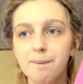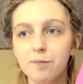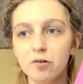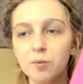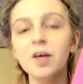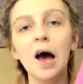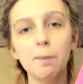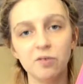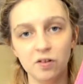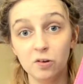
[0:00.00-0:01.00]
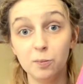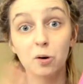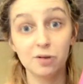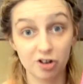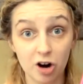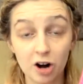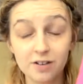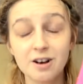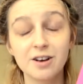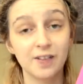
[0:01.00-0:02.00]
Something that happens in this book, which I can't
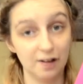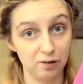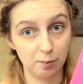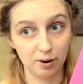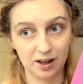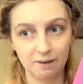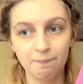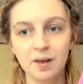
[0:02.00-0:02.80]
tell you because it'll spoil it,